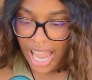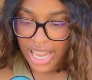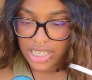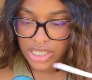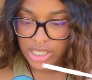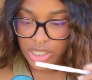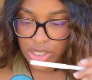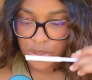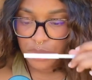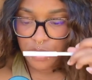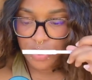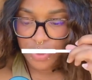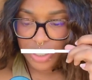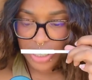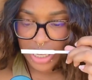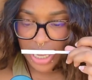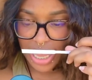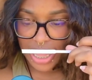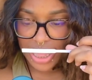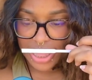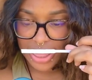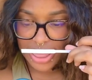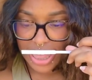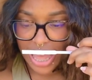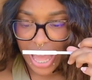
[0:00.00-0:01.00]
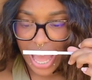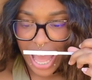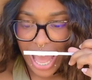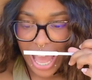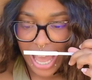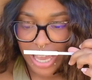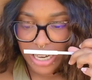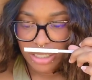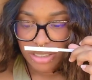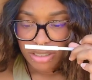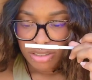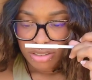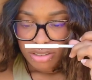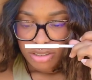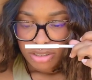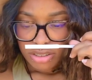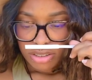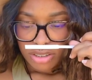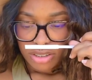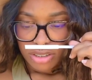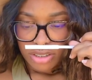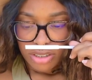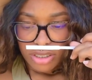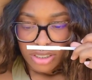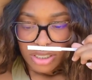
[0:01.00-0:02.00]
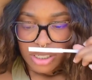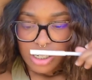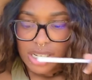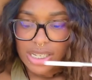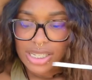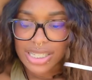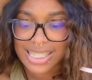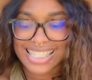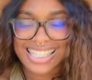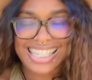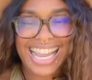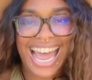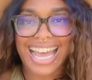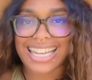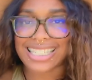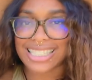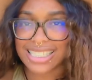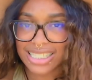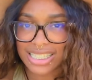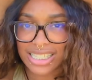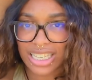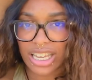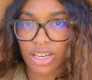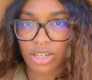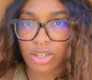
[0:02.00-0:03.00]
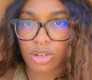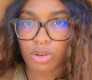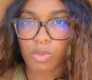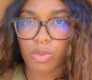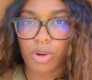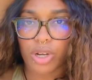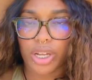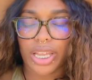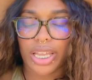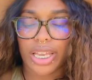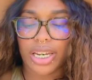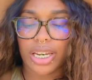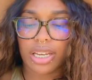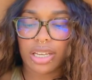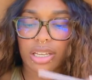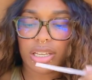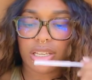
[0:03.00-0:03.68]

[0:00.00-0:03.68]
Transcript: do get that satin sandalwood